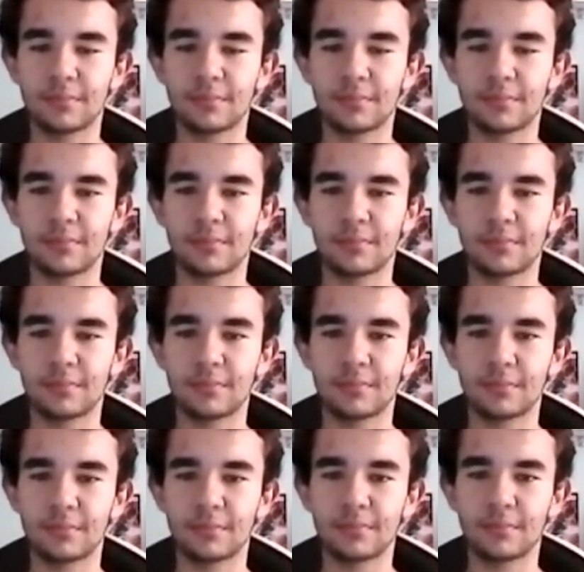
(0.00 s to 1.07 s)

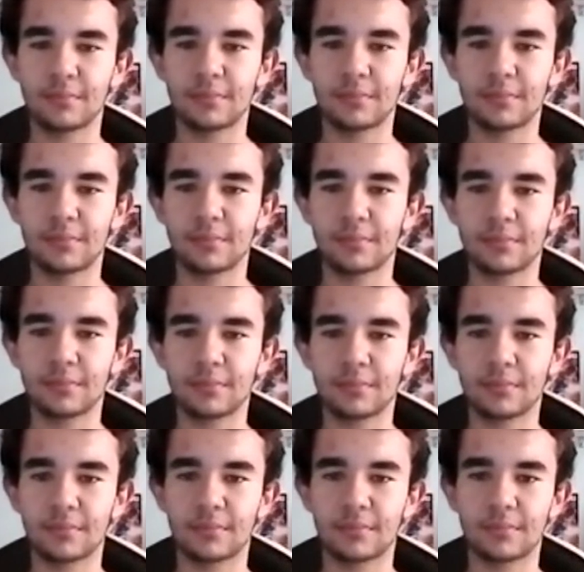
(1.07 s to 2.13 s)

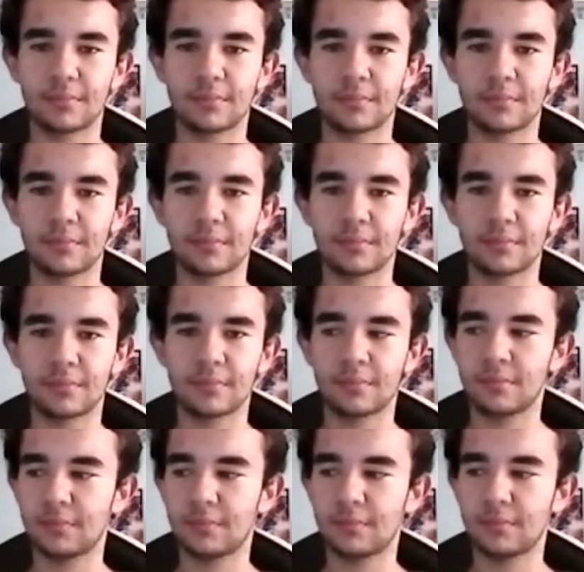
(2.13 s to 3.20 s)

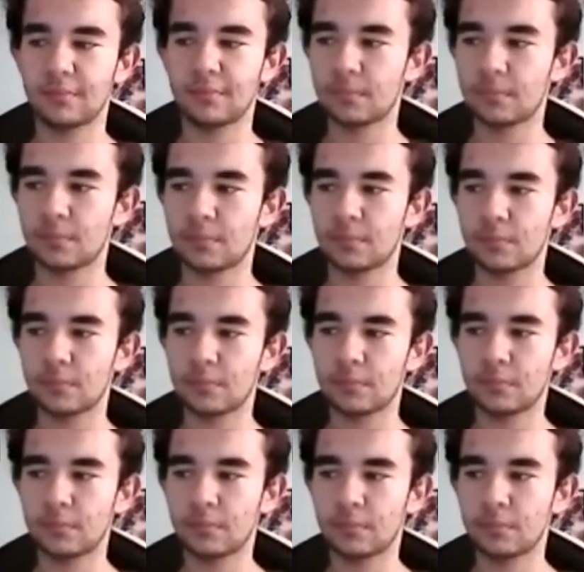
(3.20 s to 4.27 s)

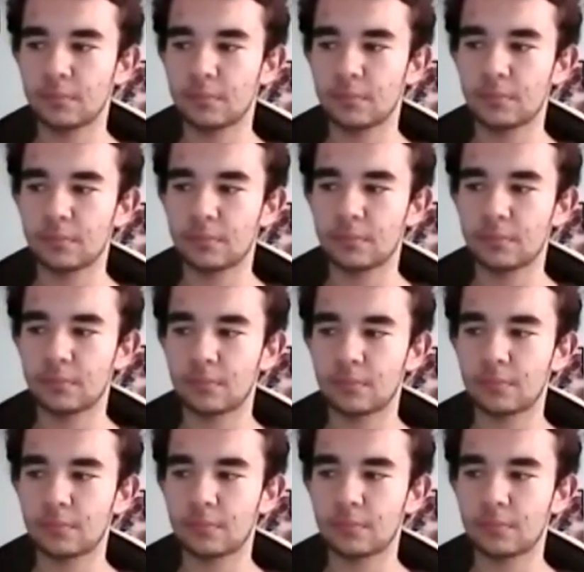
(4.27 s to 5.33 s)

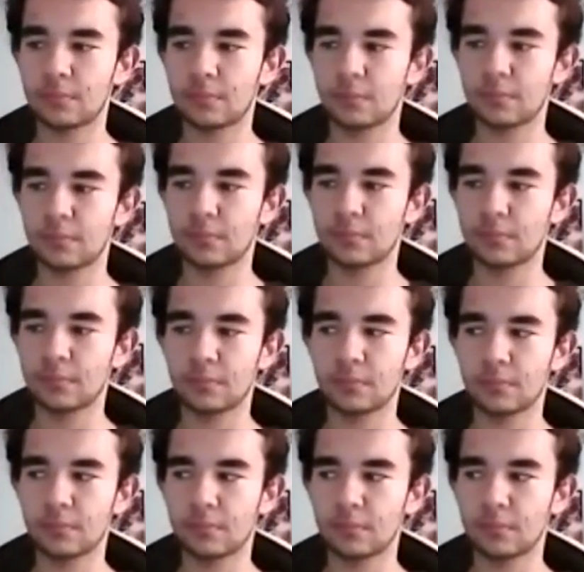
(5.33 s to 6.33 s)
[no speech]